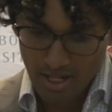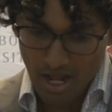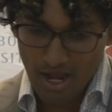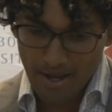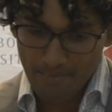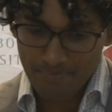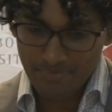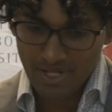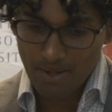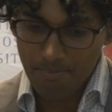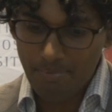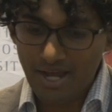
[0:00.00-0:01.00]

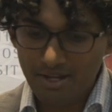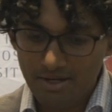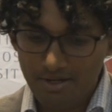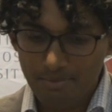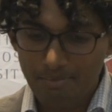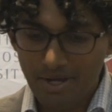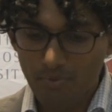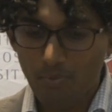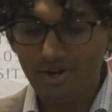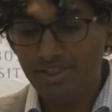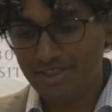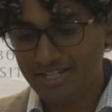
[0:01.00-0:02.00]
But
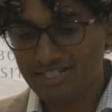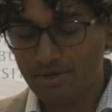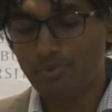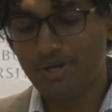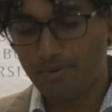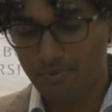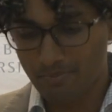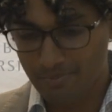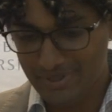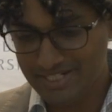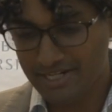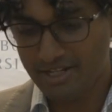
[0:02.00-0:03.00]
one of the things that
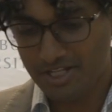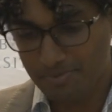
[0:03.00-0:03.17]
we did in